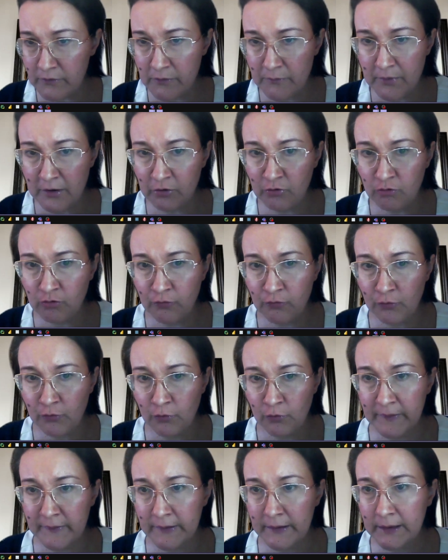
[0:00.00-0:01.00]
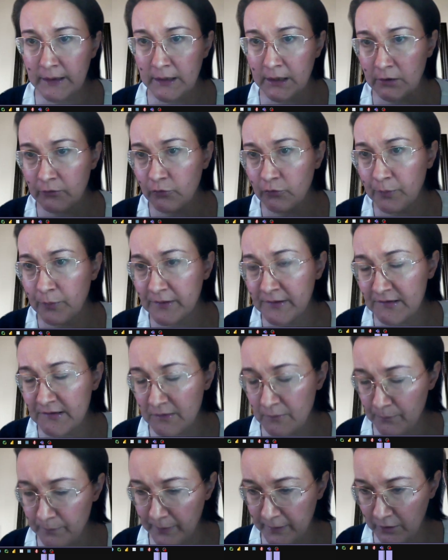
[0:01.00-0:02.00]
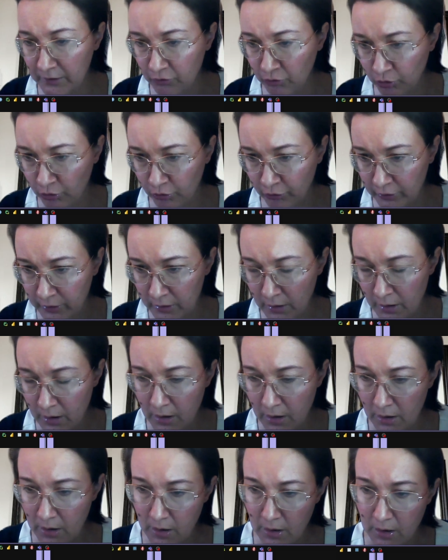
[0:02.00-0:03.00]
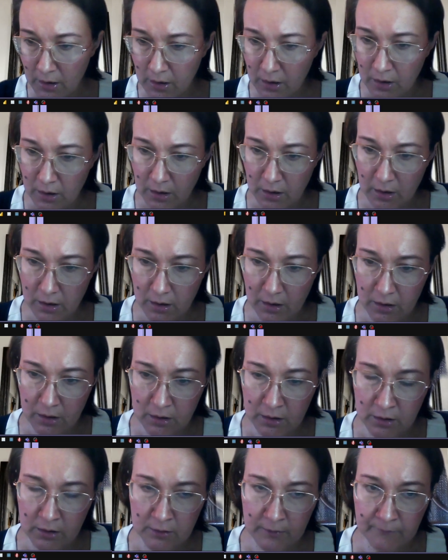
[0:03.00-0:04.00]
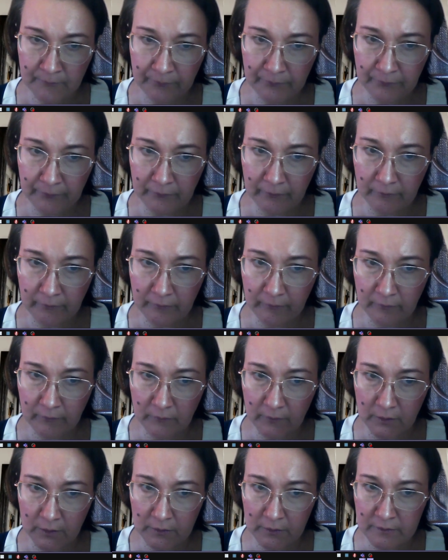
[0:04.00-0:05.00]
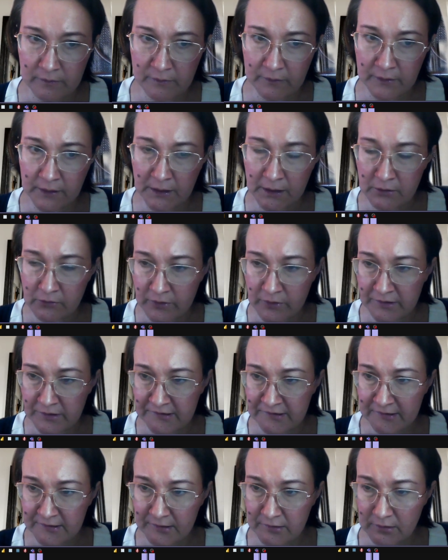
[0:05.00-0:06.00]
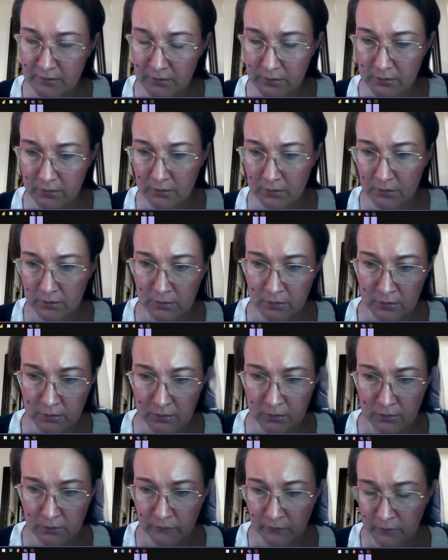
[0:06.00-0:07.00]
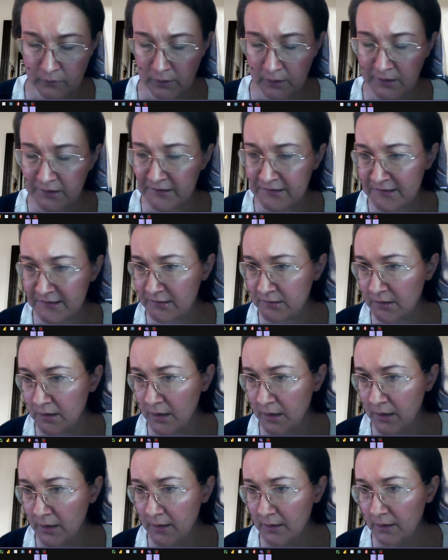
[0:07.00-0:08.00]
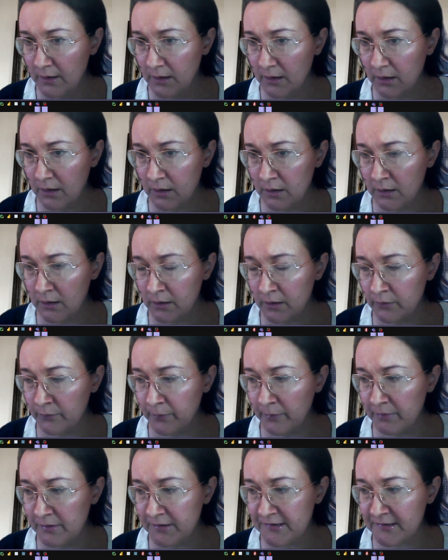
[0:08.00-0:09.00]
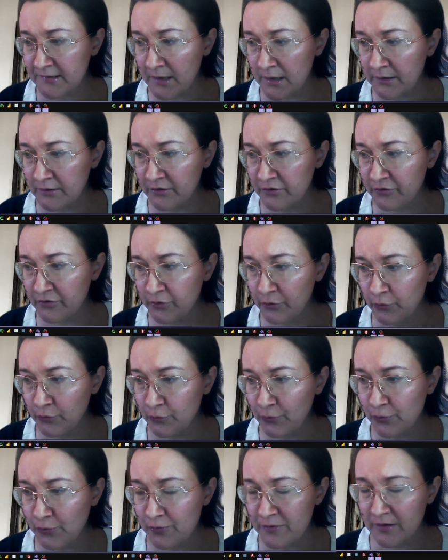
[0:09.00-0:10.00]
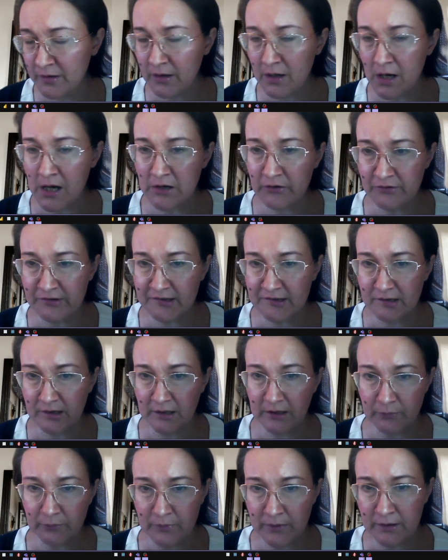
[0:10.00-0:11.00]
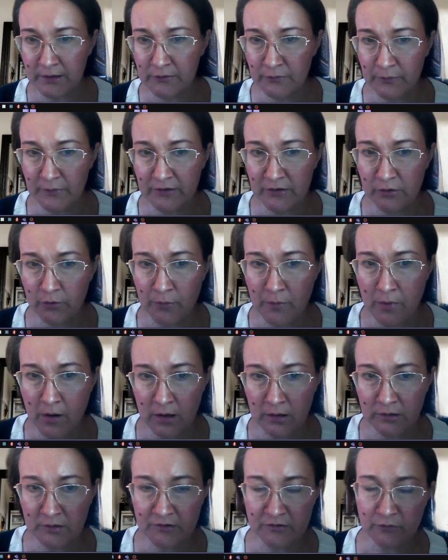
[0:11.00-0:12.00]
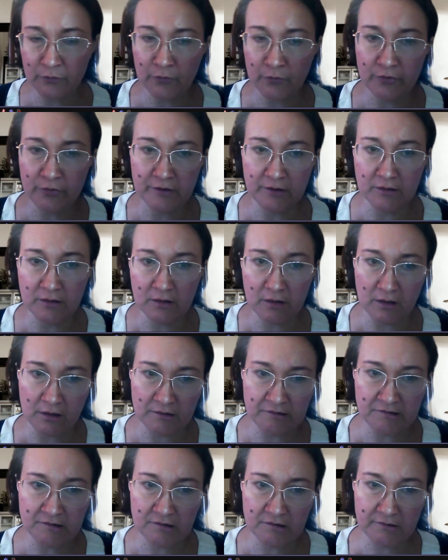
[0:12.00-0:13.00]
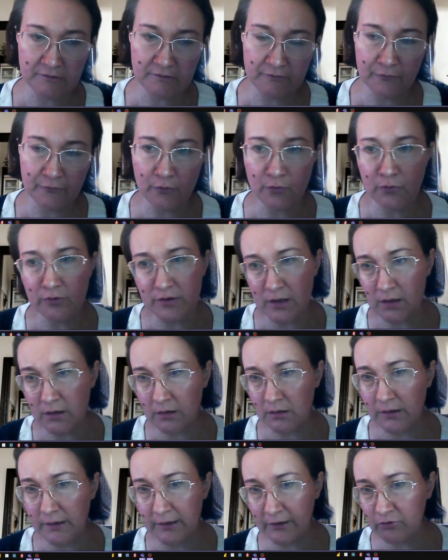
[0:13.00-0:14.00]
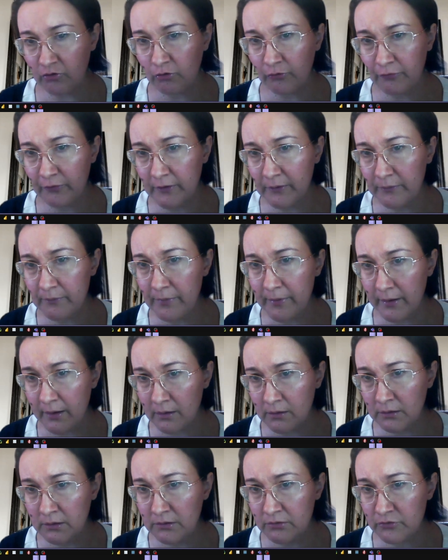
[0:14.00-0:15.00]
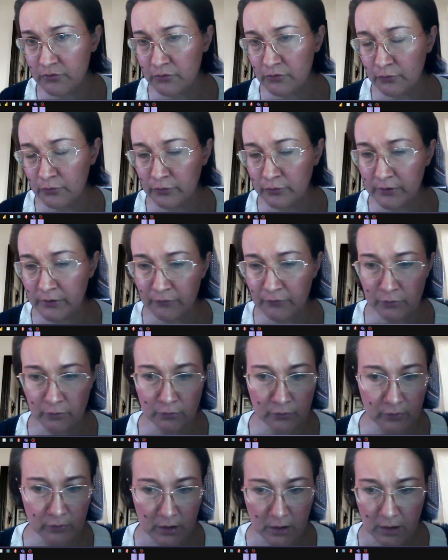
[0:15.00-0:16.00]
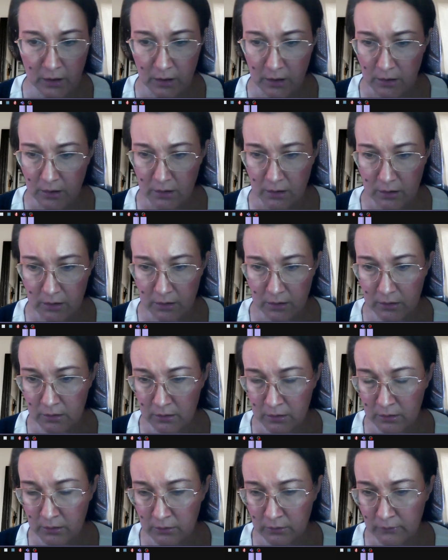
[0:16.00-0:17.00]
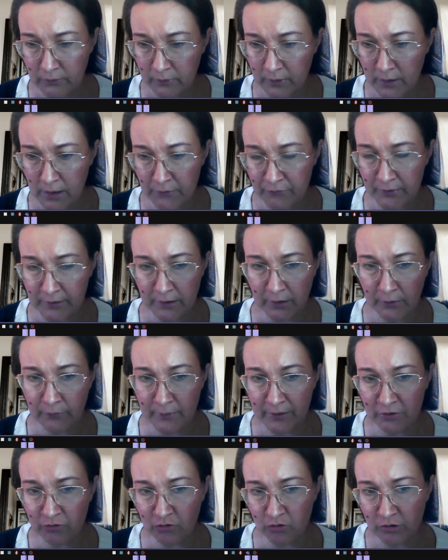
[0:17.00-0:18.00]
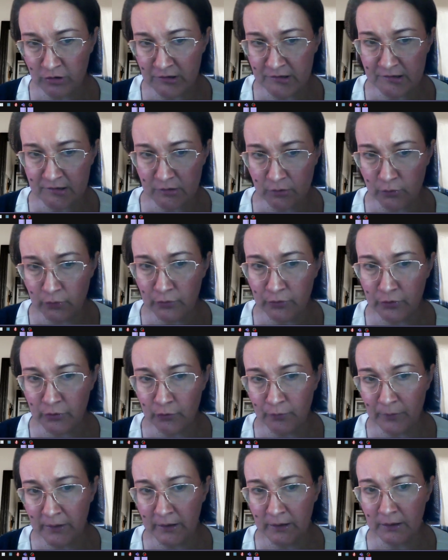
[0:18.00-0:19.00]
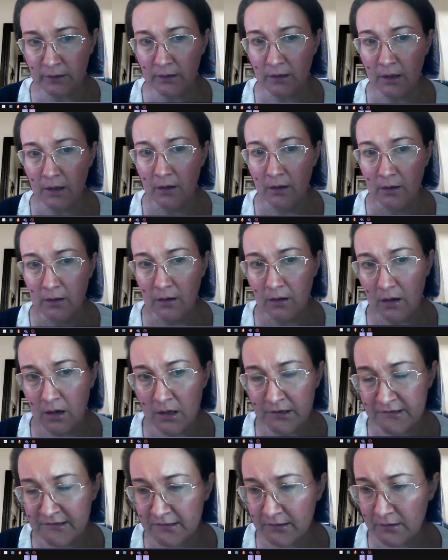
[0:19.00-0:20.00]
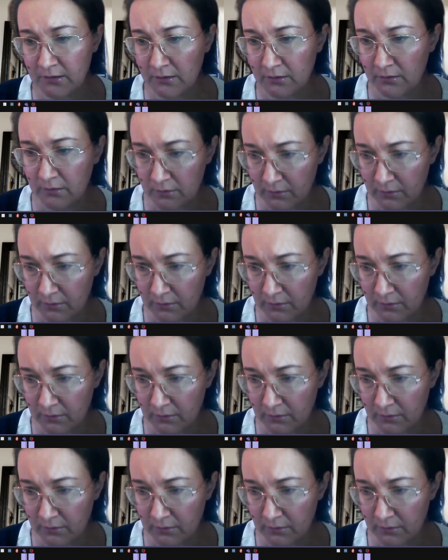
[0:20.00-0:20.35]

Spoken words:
very much for being here, for participation. In the nearest days, we will send you the current statement with your marks for the tests for the lecture feedback. So if you have any questions, so you may ask